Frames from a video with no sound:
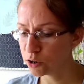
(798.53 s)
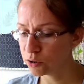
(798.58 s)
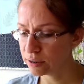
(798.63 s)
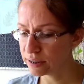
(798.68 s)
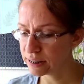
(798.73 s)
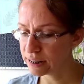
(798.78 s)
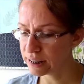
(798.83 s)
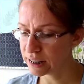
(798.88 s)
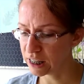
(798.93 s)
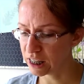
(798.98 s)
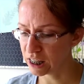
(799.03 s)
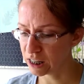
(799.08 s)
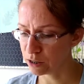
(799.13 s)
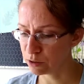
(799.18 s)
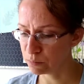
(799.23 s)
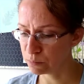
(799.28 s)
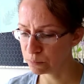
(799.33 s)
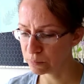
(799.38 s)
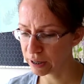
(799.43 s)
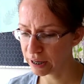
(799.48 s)
Let's
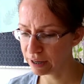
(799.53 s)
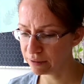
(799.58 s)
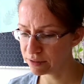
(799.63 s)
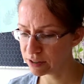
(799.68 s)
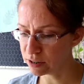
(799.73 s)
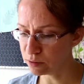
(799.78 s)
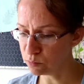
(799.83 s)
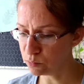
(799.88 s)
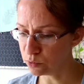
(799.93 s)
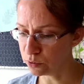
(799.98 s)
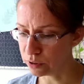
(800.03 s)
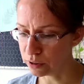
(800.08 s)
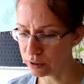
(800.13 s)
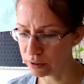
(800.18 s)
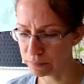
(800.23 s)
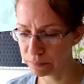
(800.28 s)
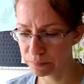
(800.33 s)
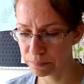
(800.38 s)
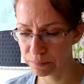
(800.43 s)
see. I have some more.